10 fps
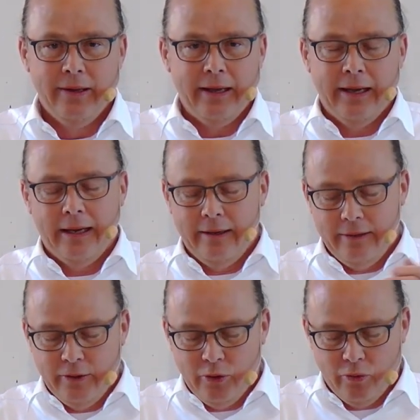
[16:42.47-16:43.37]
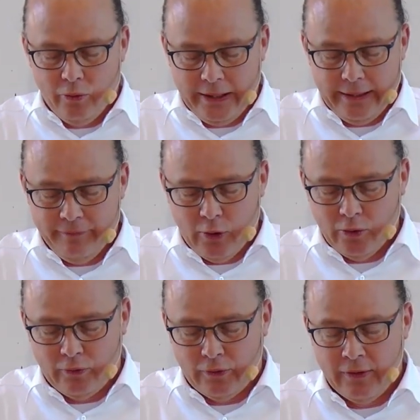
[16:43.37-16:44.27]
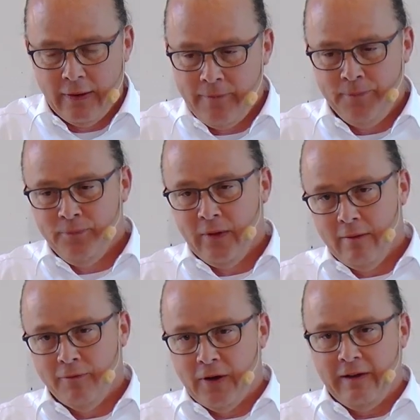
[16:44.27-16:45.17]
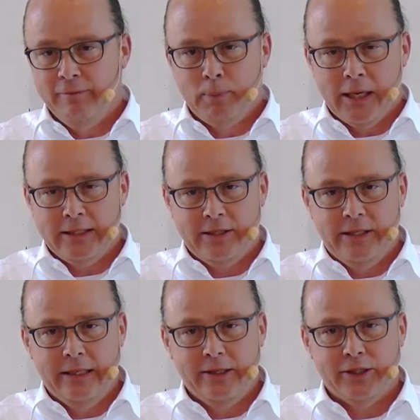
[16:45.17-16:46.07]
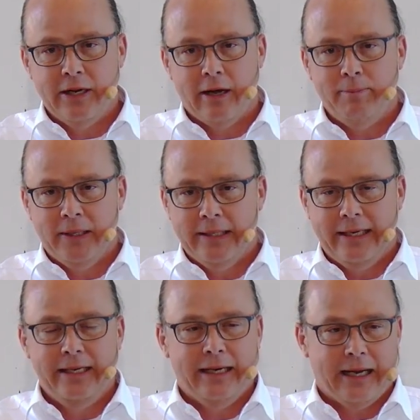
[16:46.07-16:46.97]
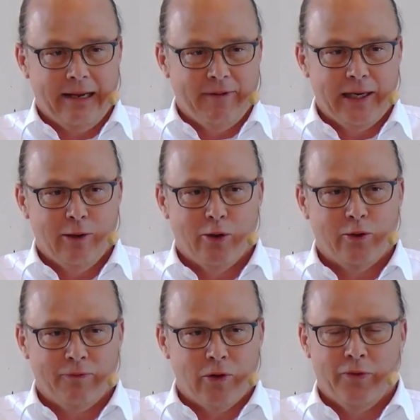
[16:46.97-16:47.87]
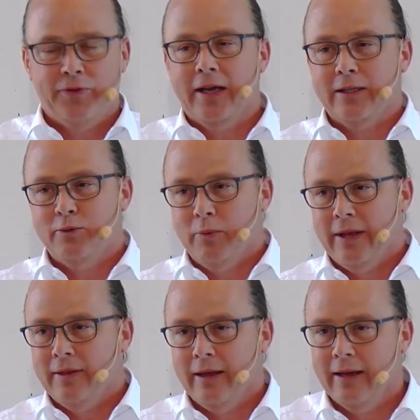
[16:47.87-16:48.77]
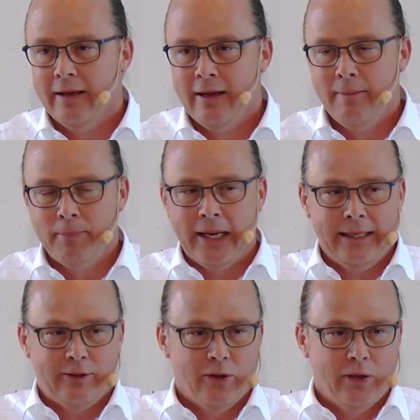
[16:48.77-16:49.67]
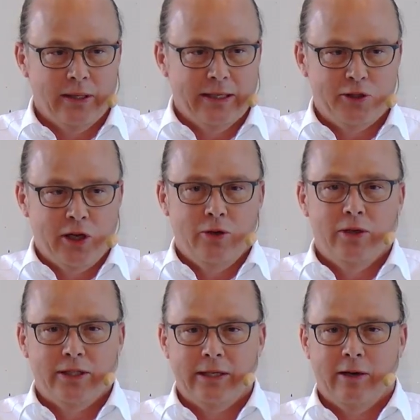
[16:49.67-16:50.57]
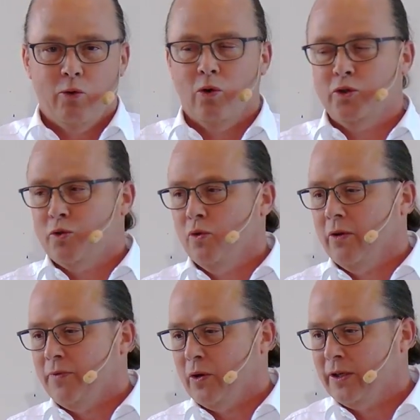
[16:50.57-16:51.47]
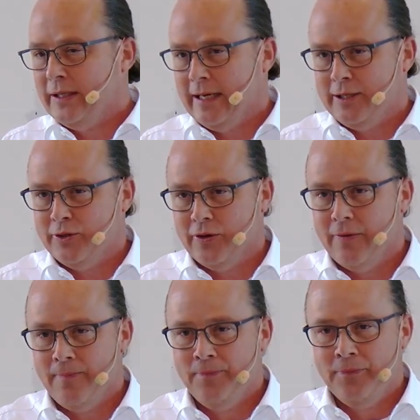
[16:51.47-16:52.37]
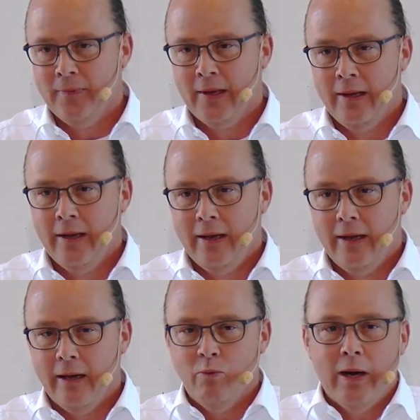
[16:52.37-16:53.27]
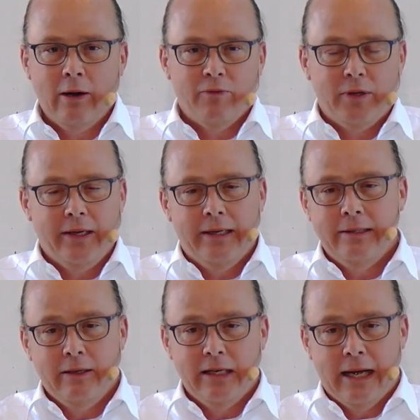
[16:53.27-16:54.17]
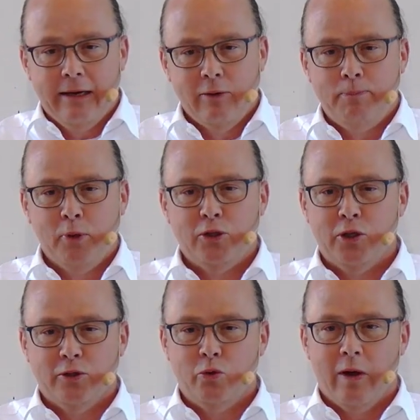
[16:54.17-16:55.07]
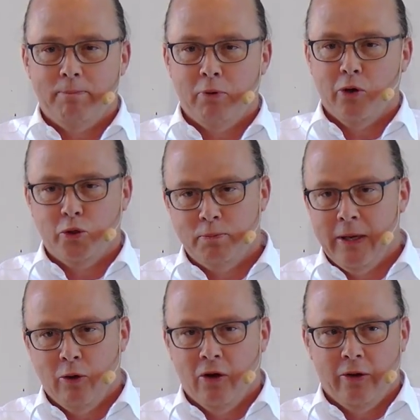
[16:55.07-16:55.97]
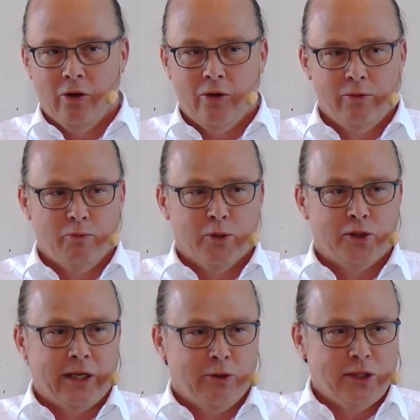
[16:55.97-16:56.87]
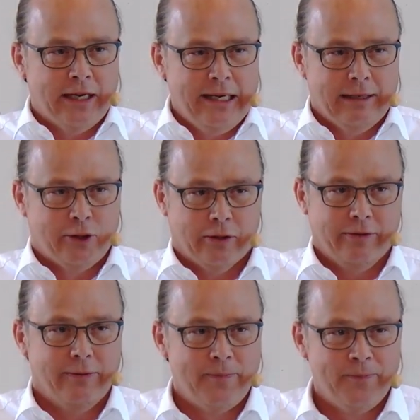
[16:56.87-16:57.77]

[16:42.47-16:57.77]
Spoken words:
And during those 5+ years now I've been dean, I have had a lot of contacts with Peter and the Söders and the whole School of Architecture. And one of the other persons who approached me early on was Åsa Nilsson,